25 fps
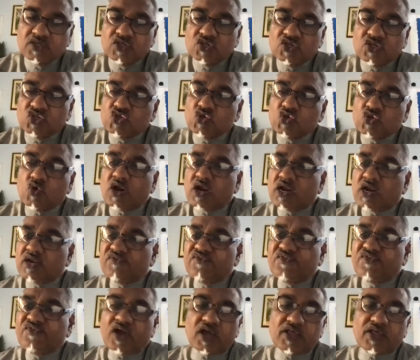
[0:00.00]
You are the
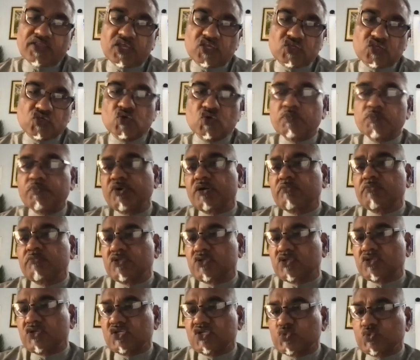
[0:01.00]
father, you bring me
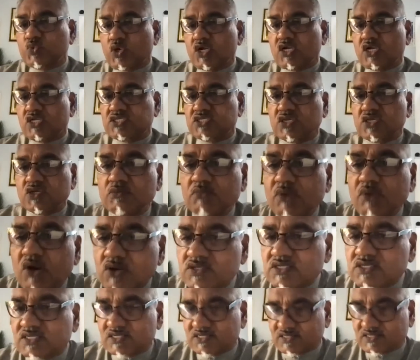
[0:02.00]
to this world, so you
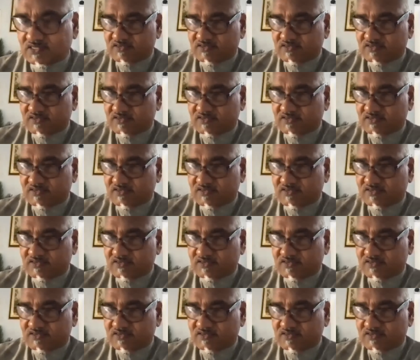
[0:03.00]
must.